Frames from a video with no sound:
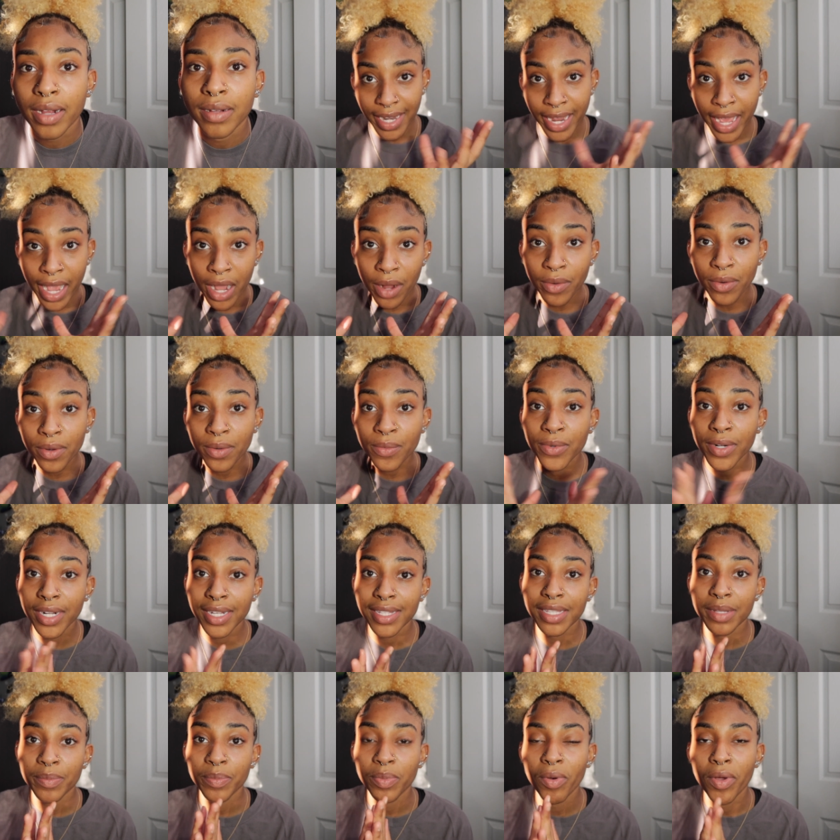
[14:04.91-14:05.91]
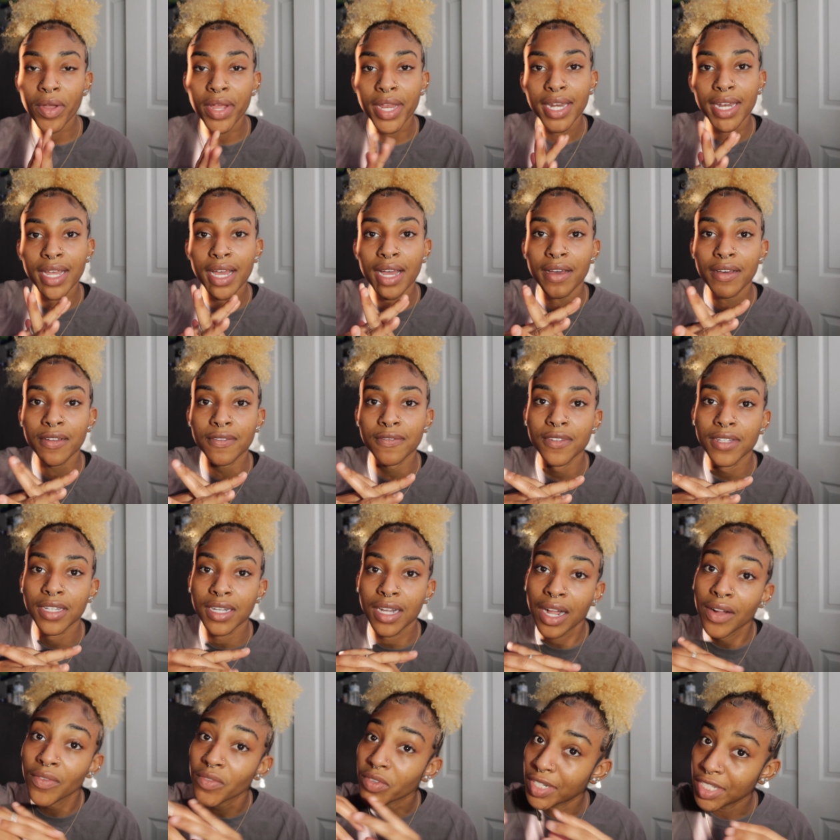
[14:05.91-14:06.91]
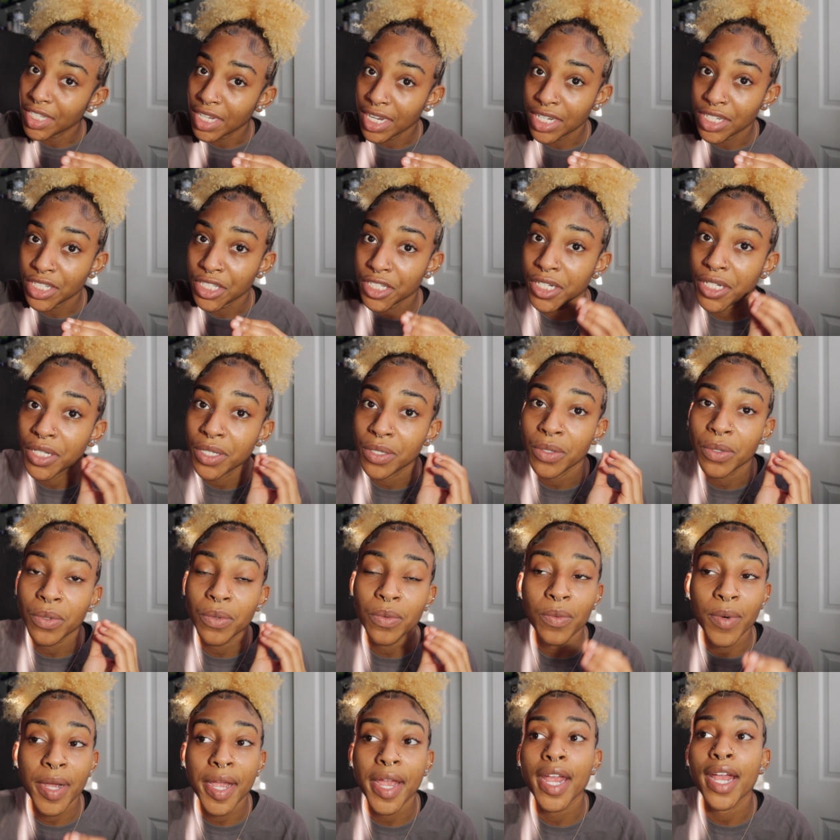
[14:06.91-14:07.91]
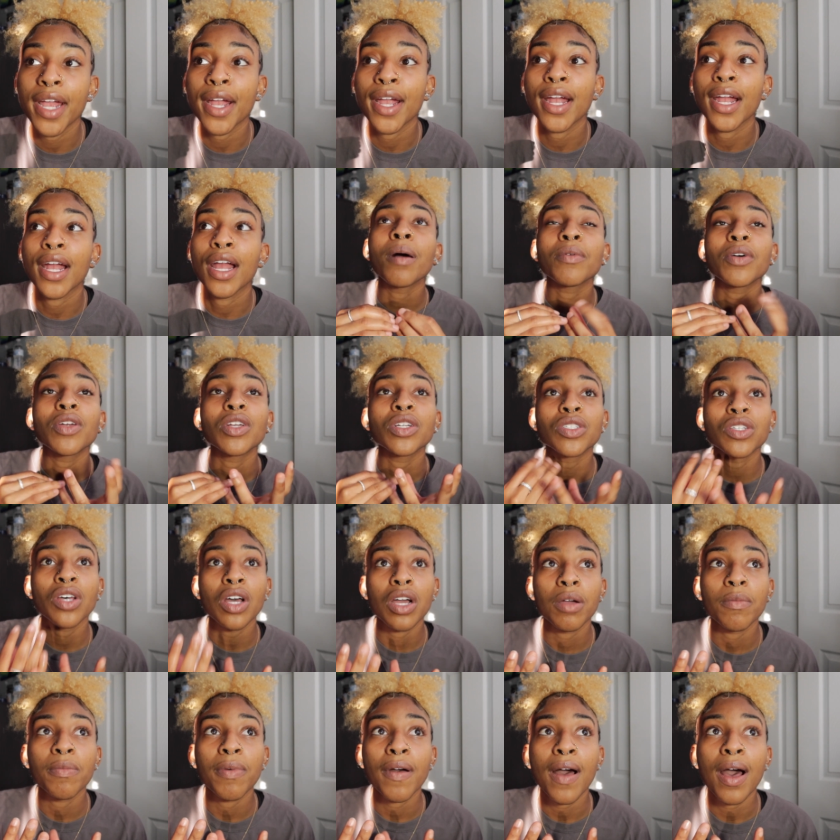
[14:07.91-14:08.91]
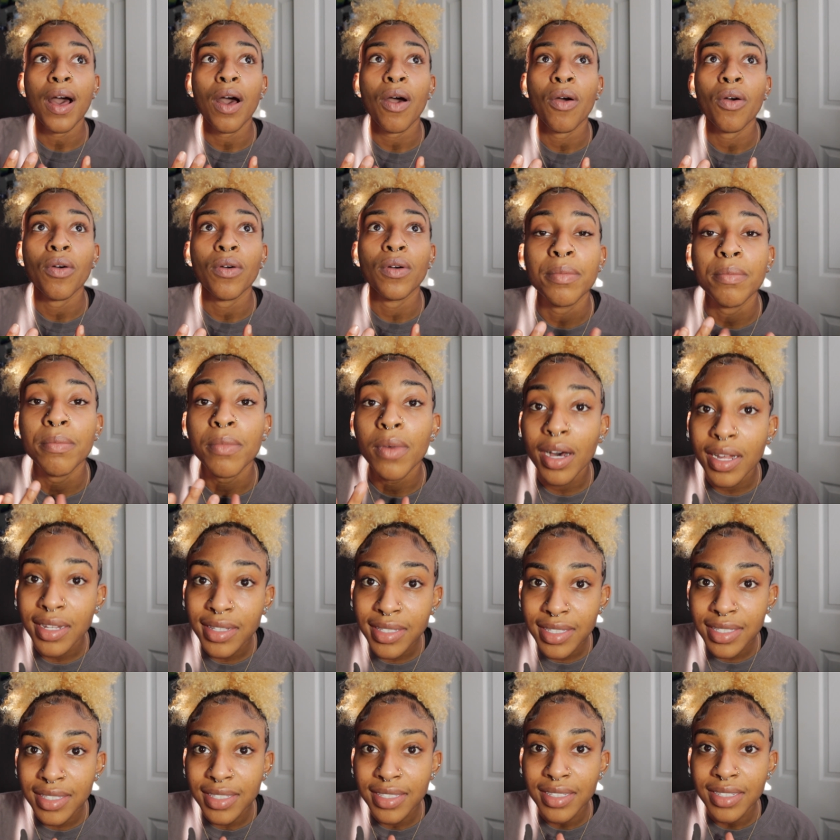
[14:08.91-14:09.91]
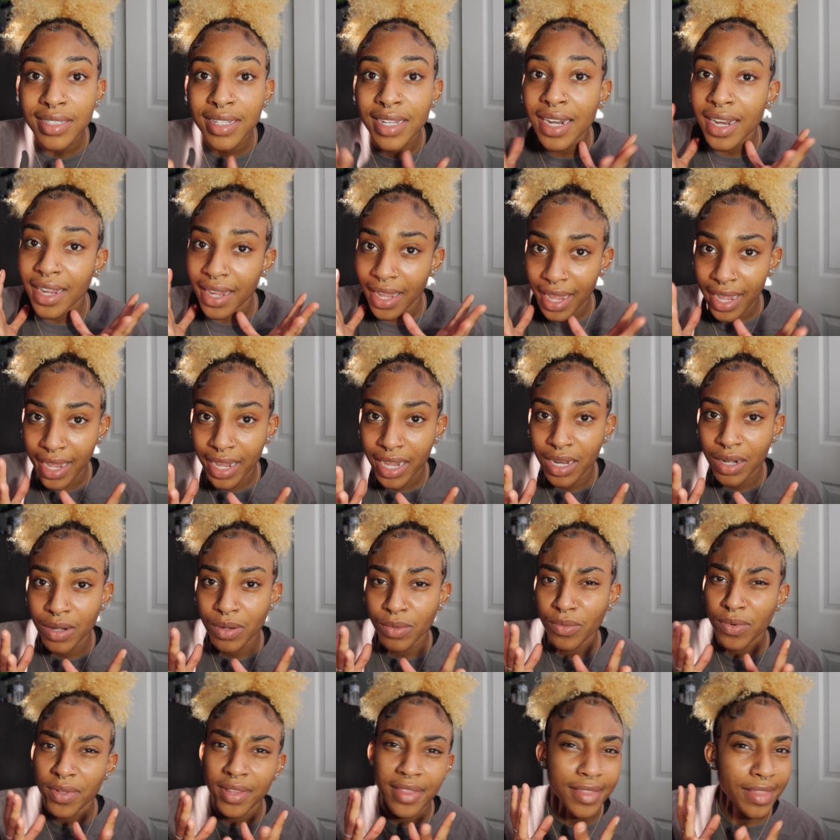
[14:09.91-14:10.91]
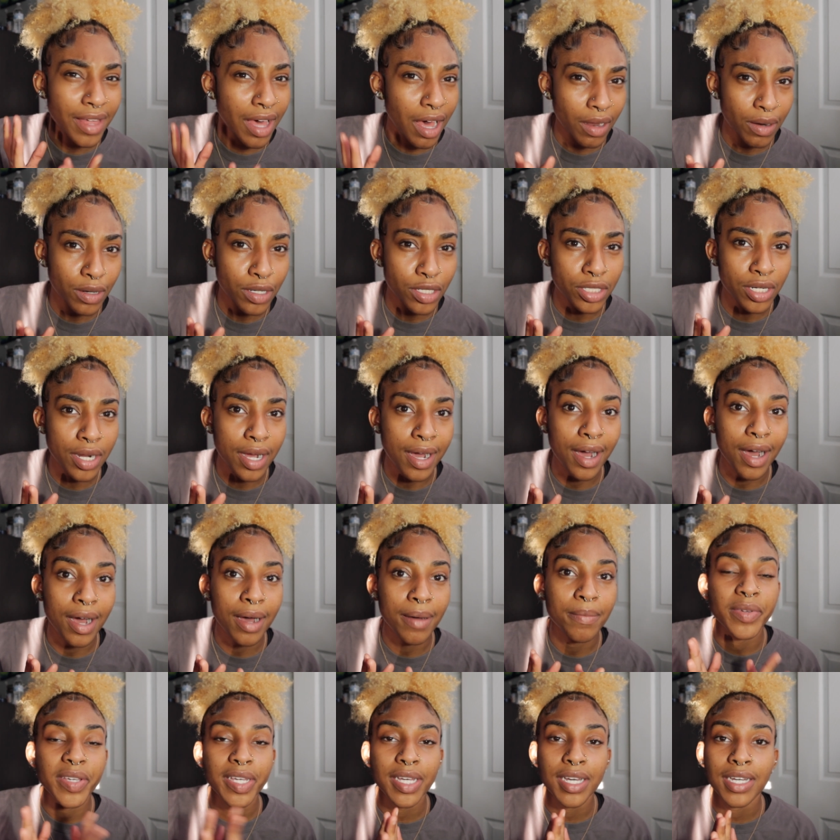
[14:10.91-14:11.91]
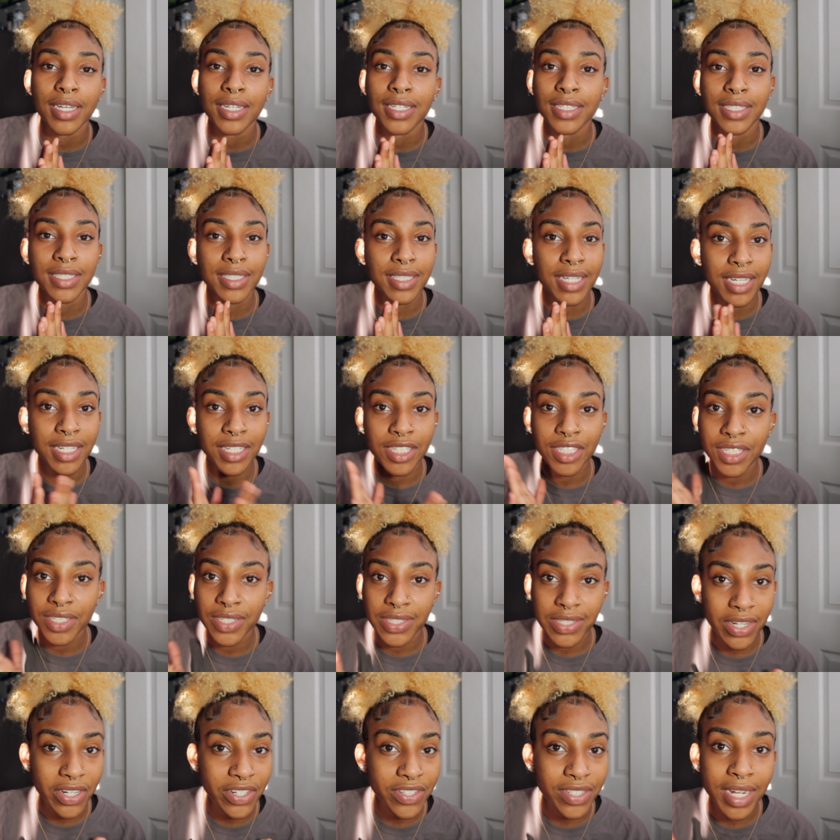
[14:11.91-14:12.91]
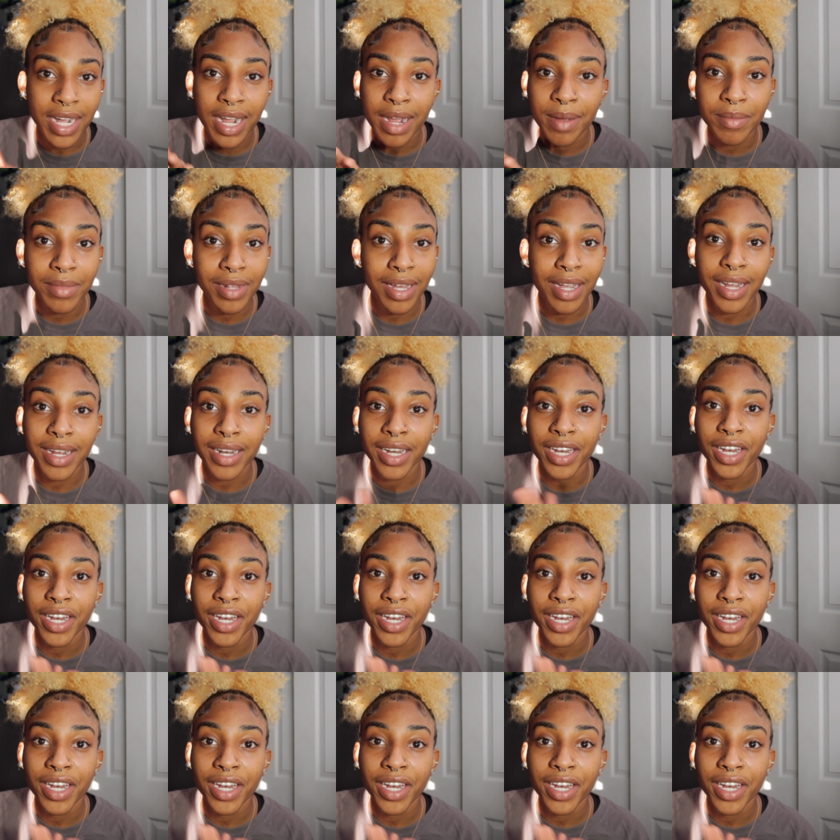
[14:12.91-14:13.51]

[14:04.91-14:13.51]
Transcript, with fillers: Now we're at the point of the conversation where I want to talk about the months that I had without a job, because that's just our timeline